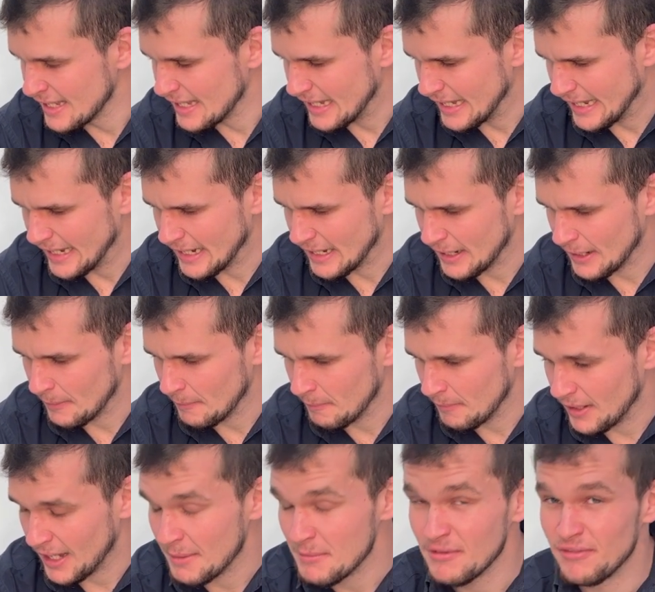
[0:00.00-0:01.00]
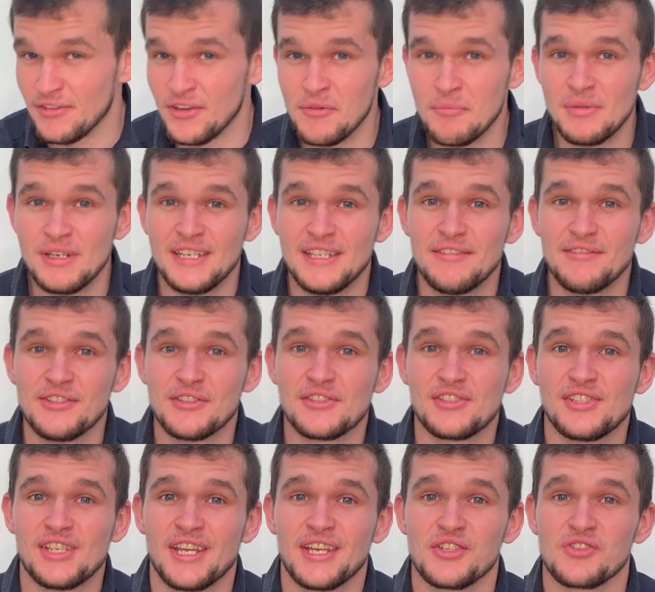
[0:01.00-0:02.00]
and I'm a firm believer on
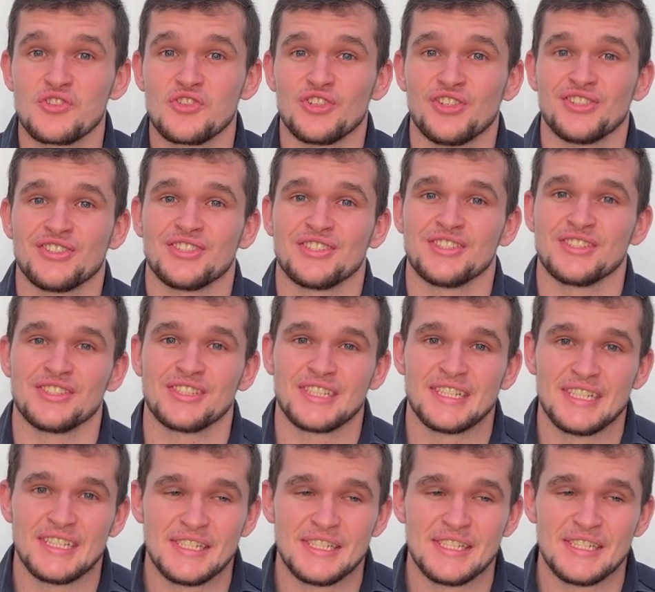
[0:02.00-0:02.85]
second chances.